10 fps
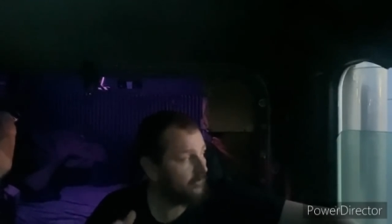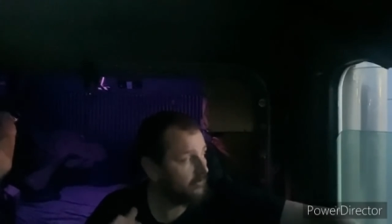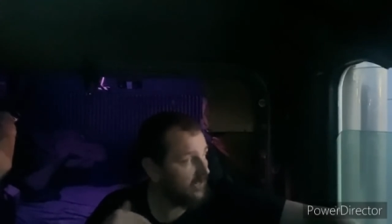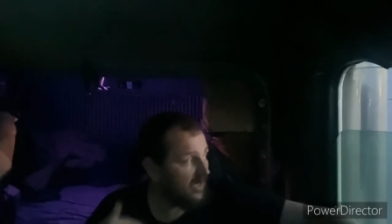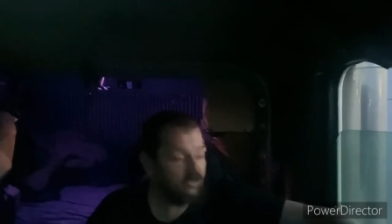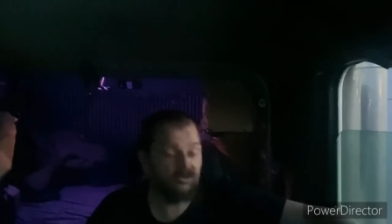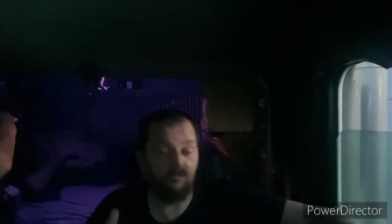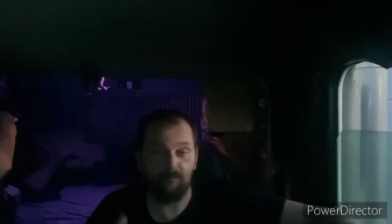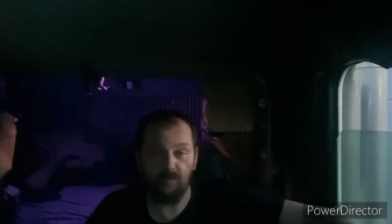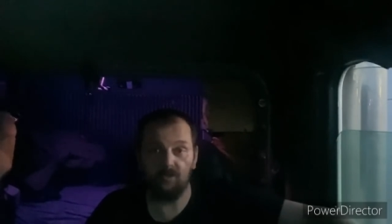That's the
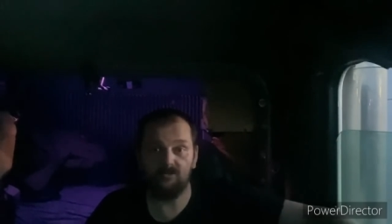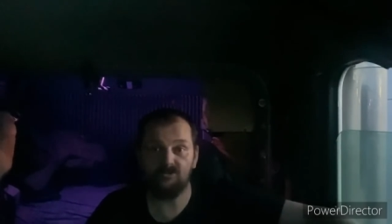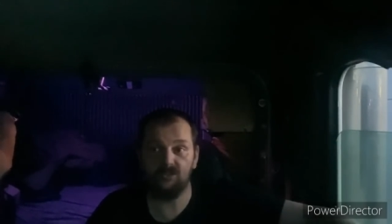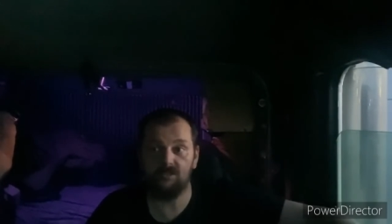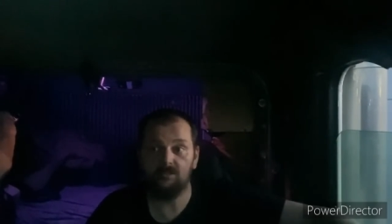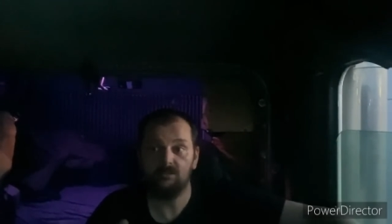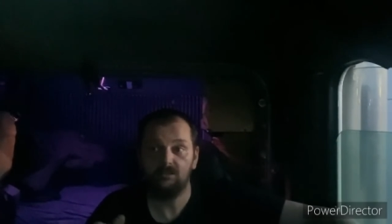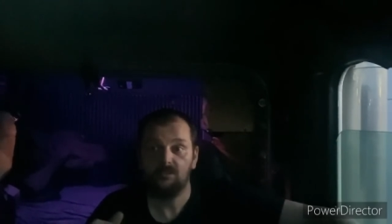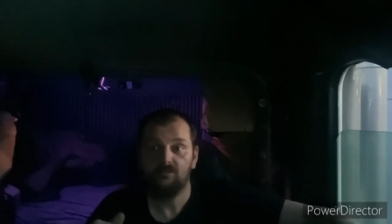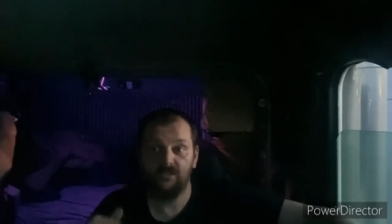person
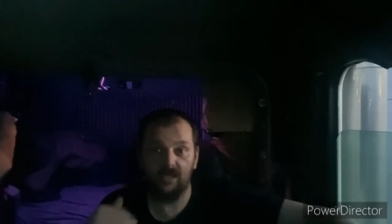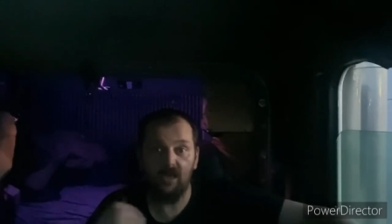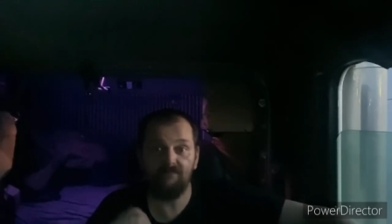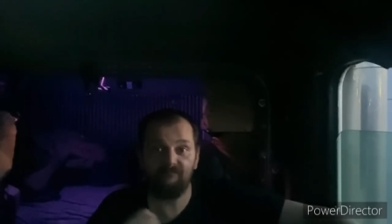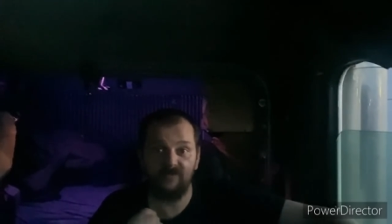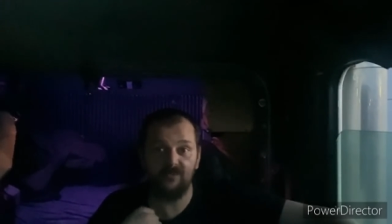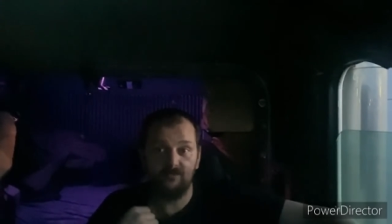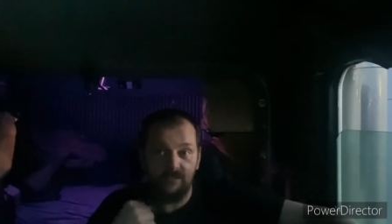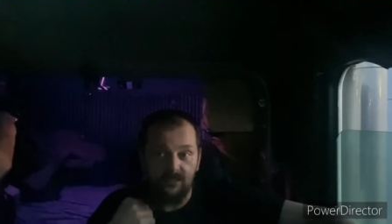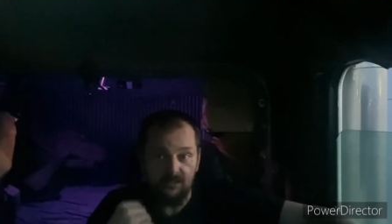that I feel
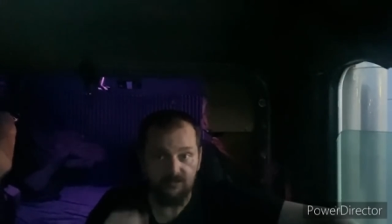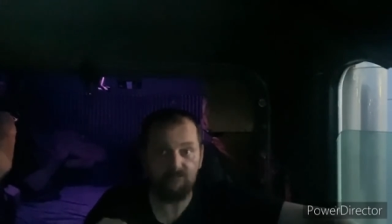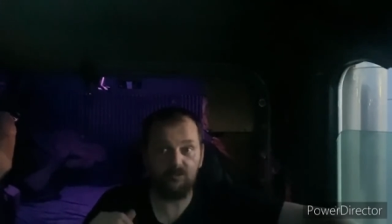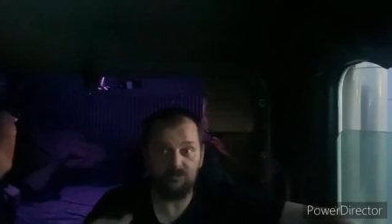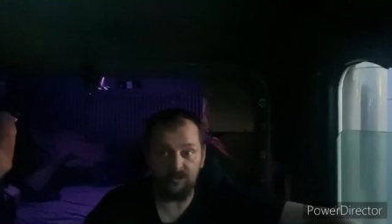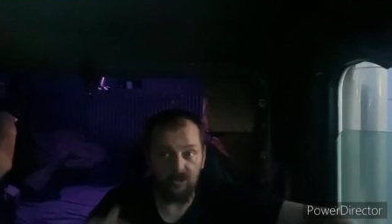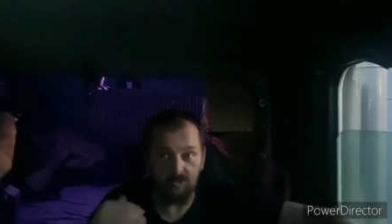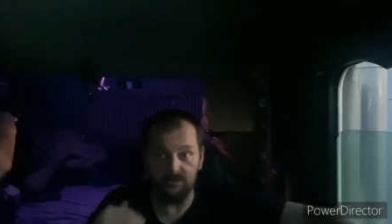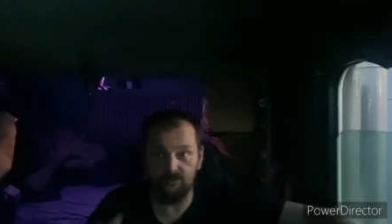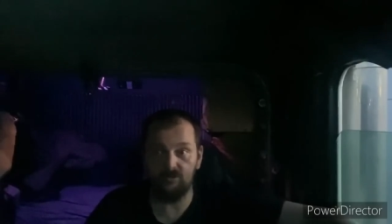he is more
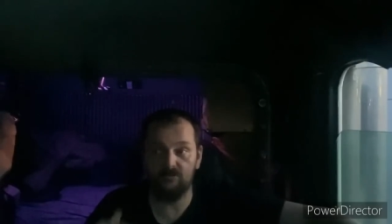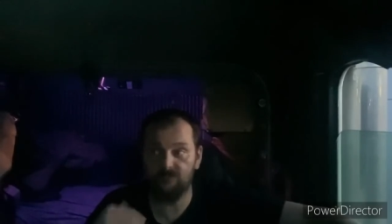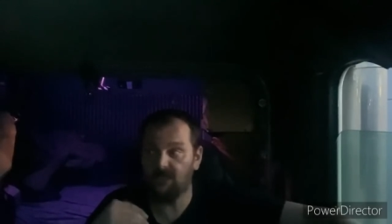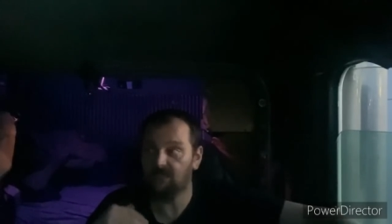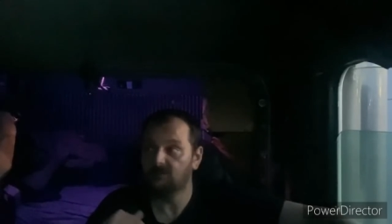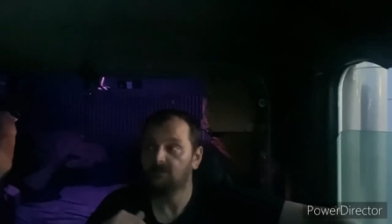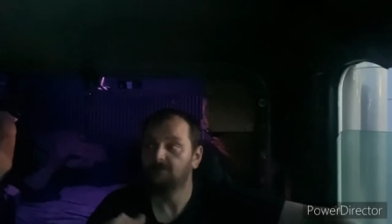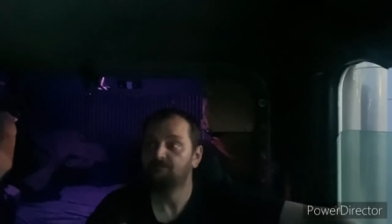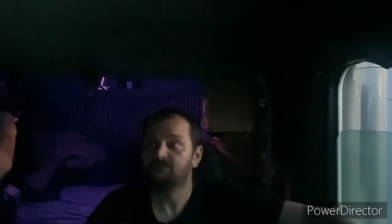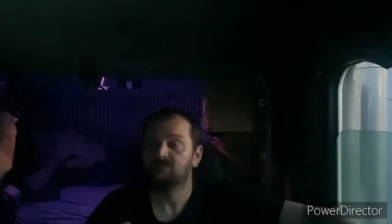talking to that
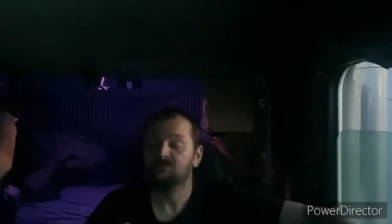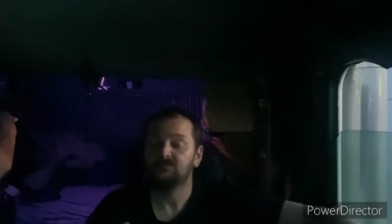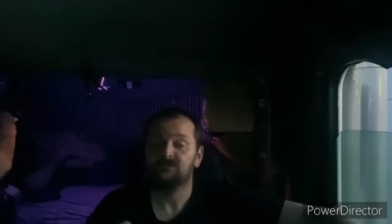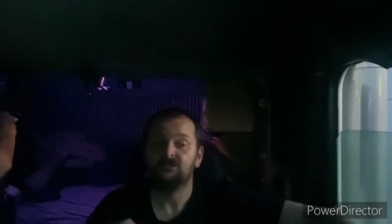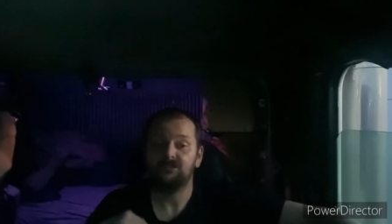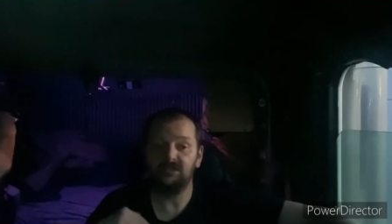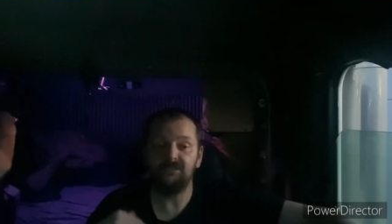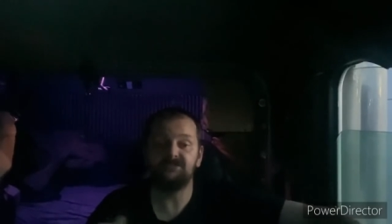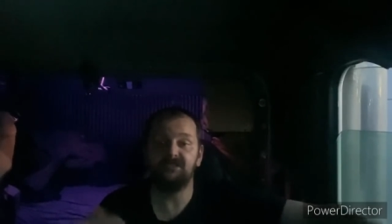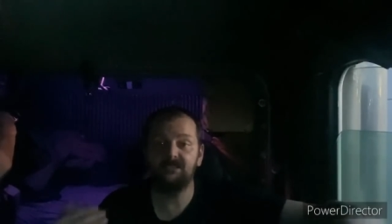needs
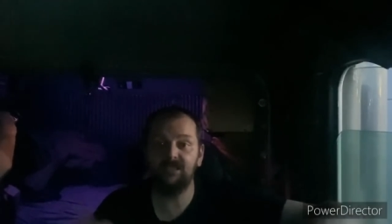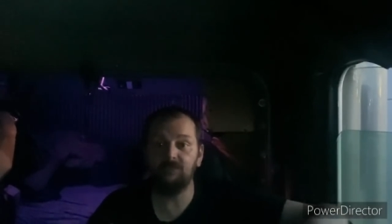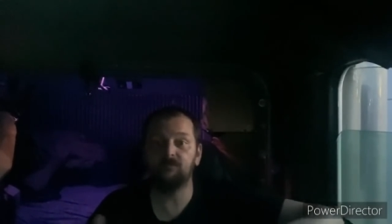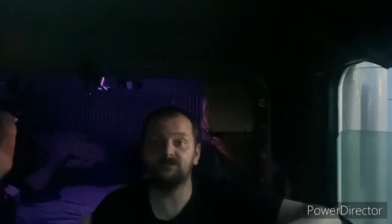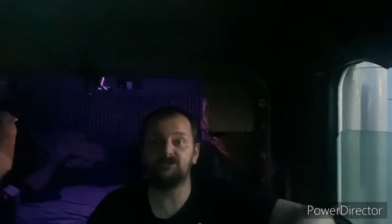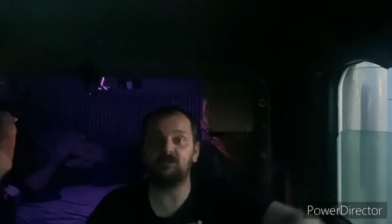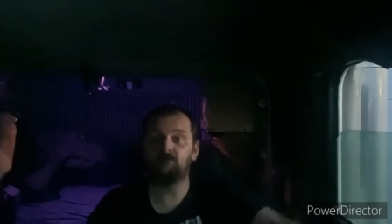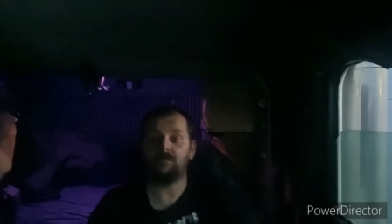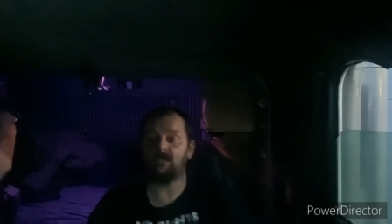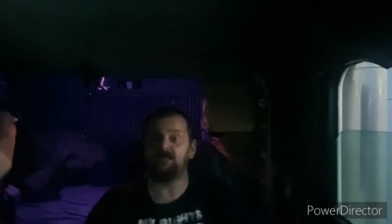to get with
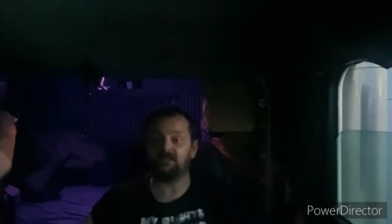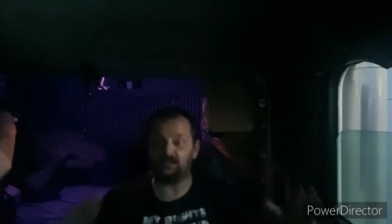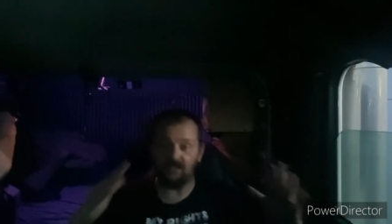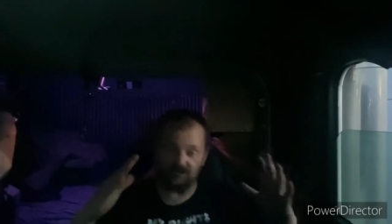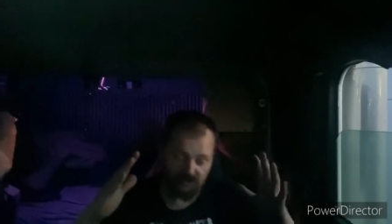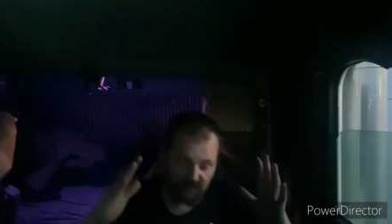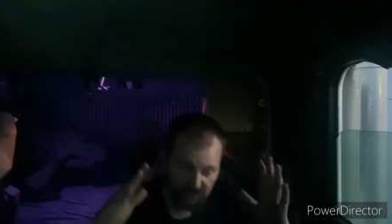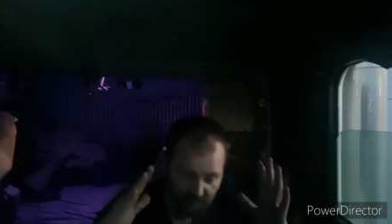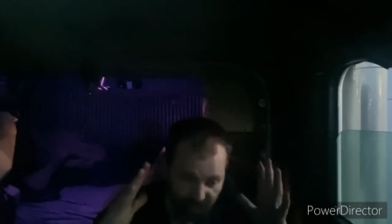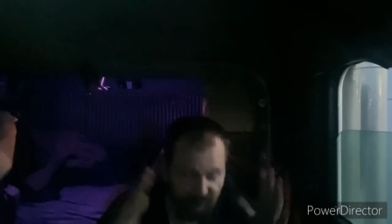somebody and
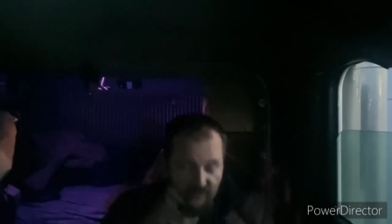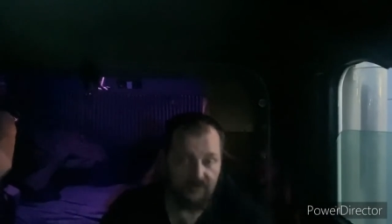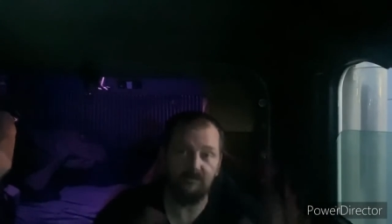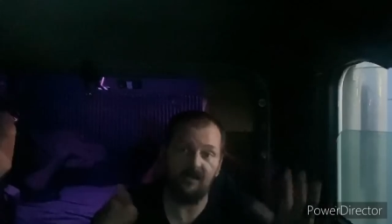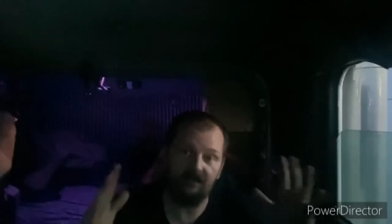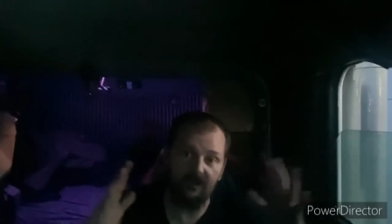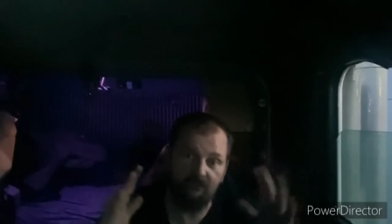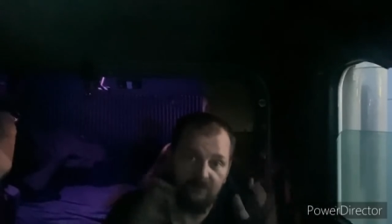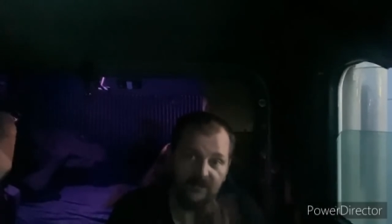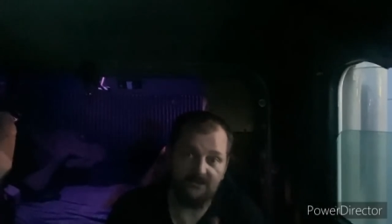actually figure out a
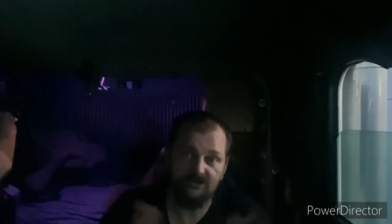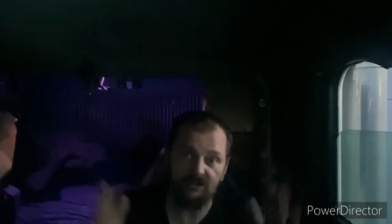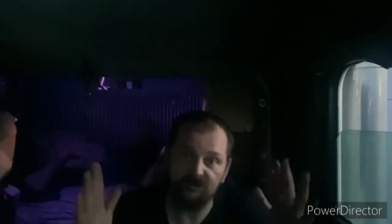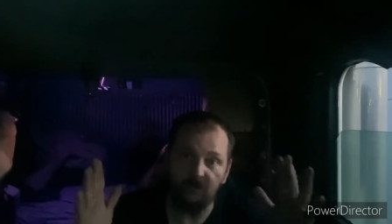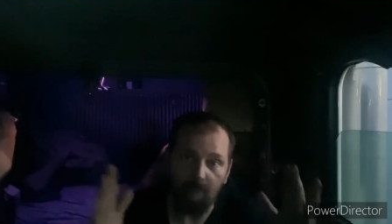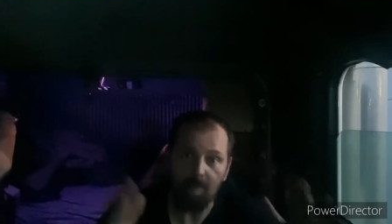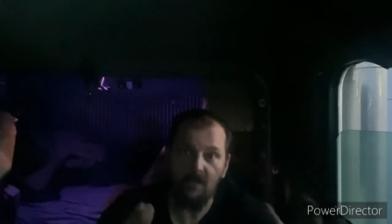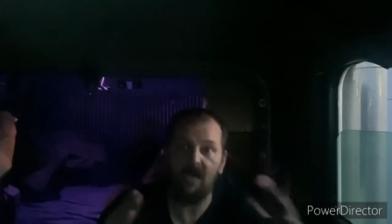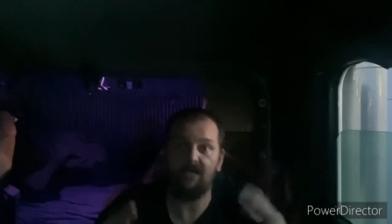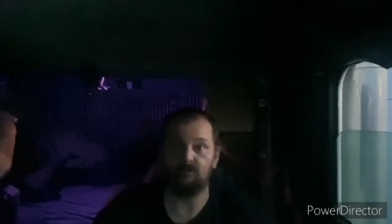business model.